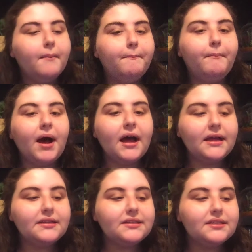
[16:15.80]

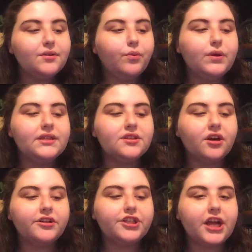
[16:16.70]
but we
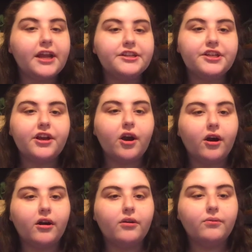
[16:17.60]
start changing
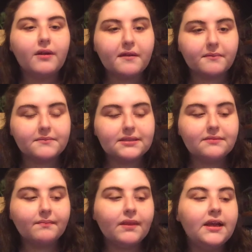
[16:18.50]
our rhythms.
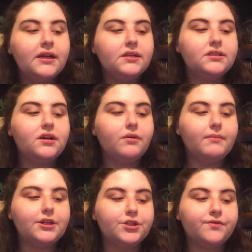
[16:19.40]
So
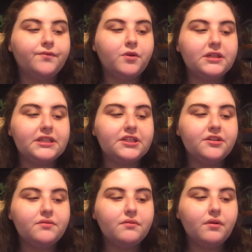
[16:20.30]
measure
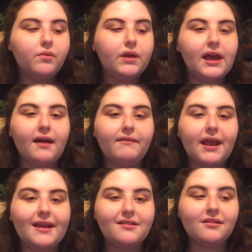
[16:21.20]
42, we have
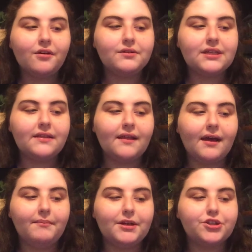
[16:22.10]
8th notes in
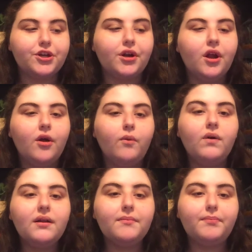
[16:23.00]
that measure.
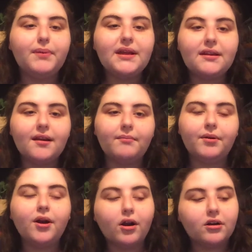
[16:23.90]
What beat
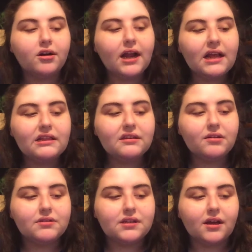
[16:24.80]
number are our 8th
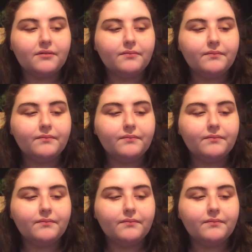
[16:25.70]
notes on?